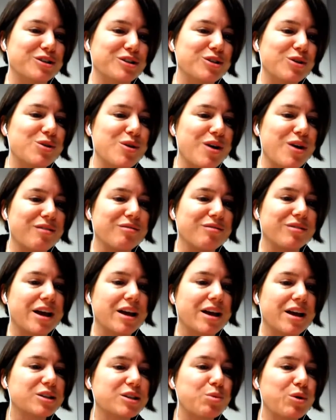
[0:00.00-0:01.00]
So you have
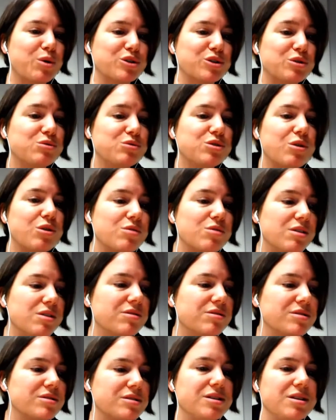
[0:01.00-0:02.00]
experts who don't
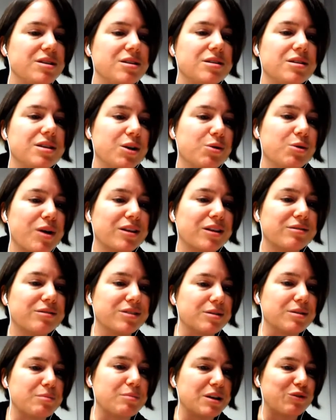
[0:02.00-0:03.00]
even see the
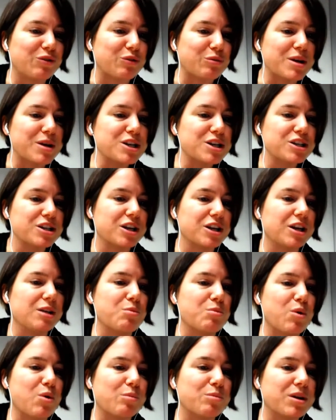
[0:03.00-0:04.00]
irrelevant information
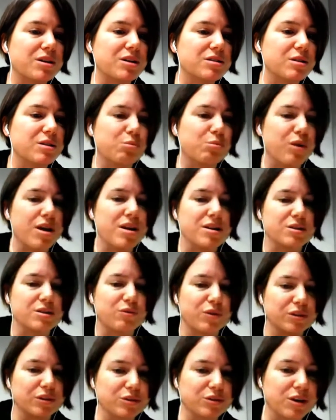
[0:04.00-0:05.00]
anymore because the brain is
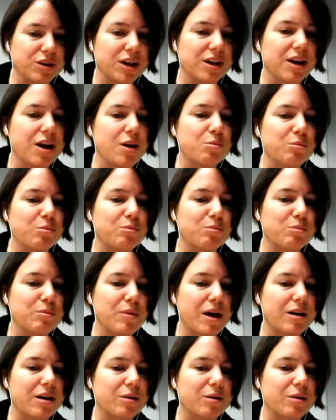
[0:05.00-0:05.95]
filtering it out at a